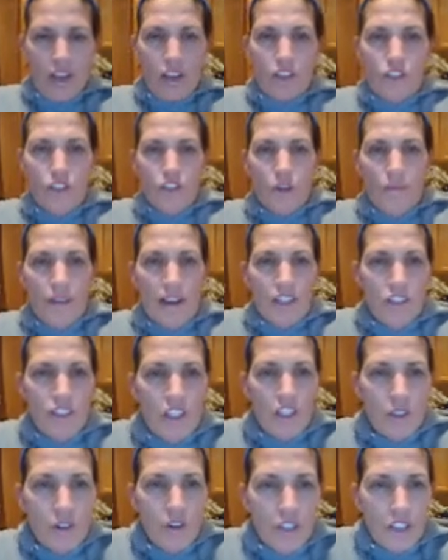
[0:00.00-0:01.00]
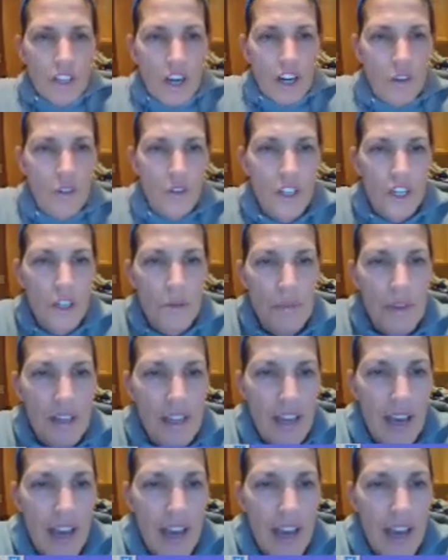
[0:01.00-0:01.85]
So my zeros are going to be